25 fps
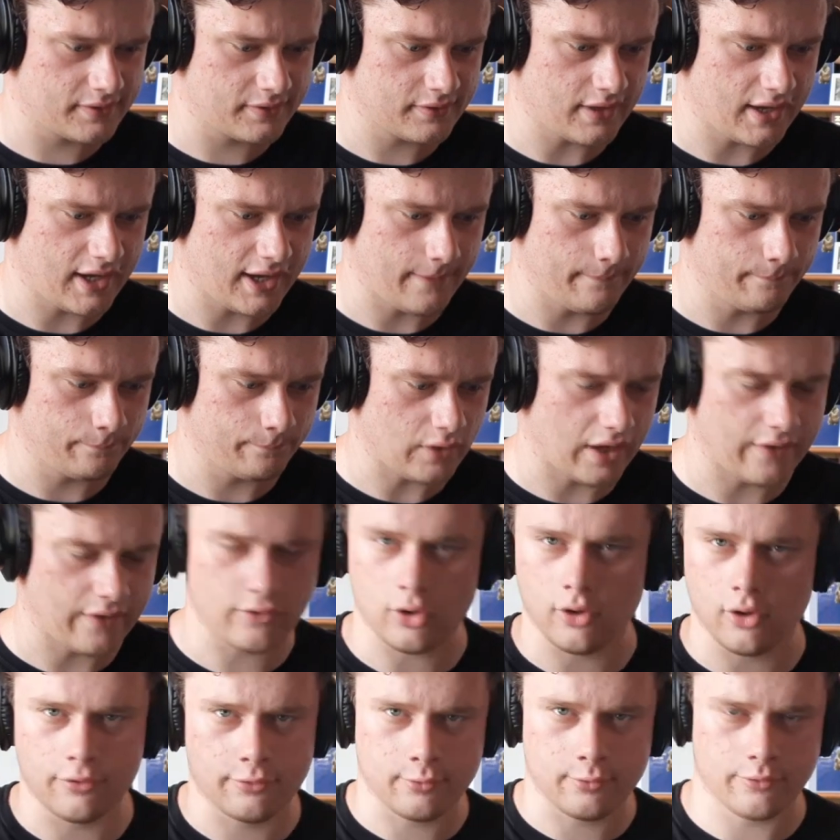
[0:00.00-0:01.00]
I haven't
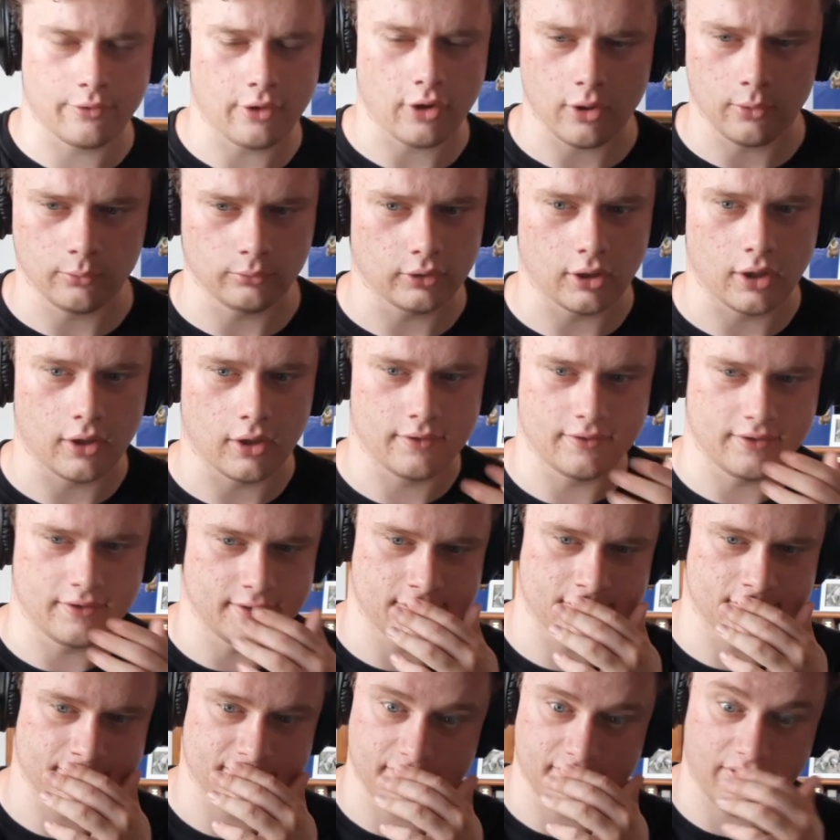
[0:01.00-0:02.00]
gone through the whole lot. There's
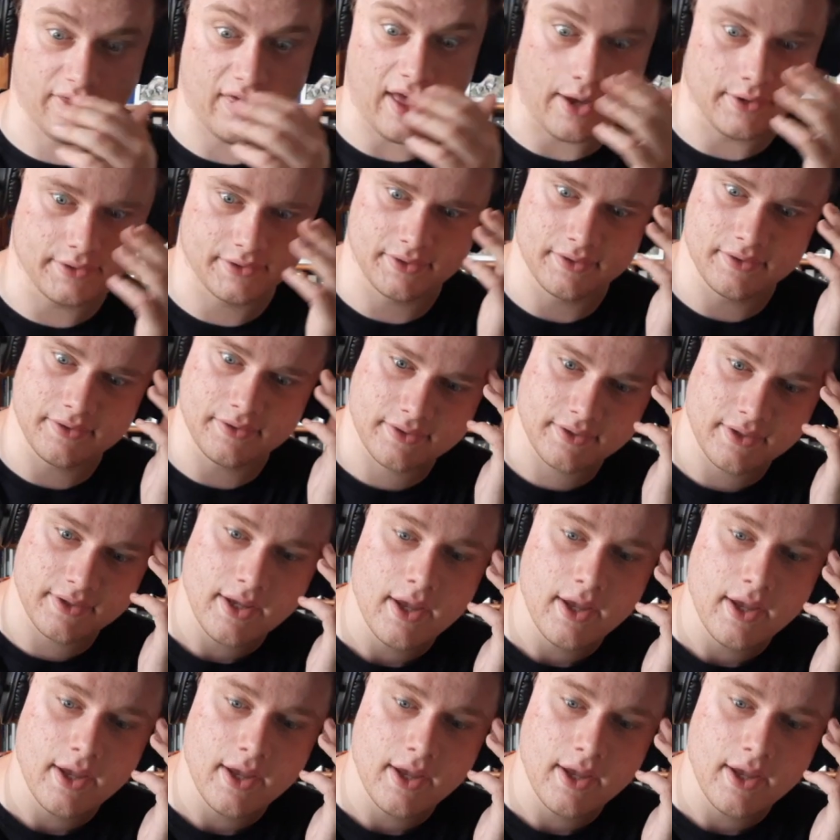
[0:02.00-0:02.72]
thousands.